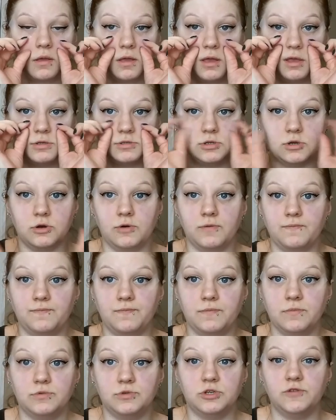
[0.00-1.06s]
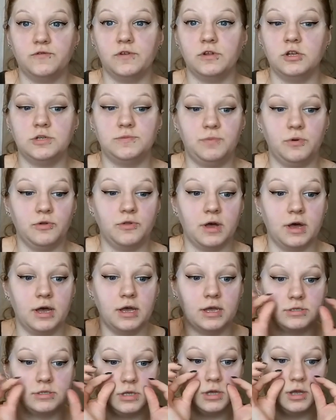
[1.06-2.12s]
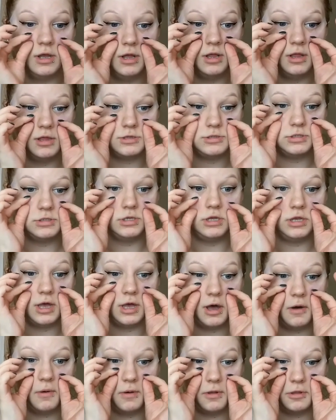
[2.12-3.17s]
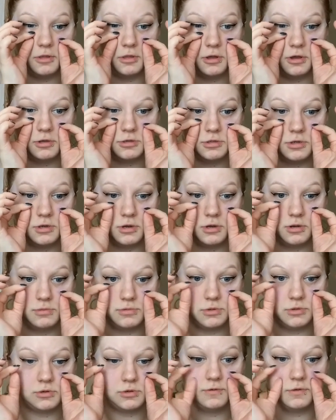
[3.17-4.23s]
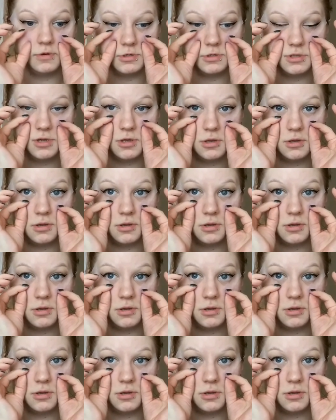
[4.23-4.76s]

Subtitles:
Okay, so just finished both eyes. See how it looks. Oh, I'm so nervous.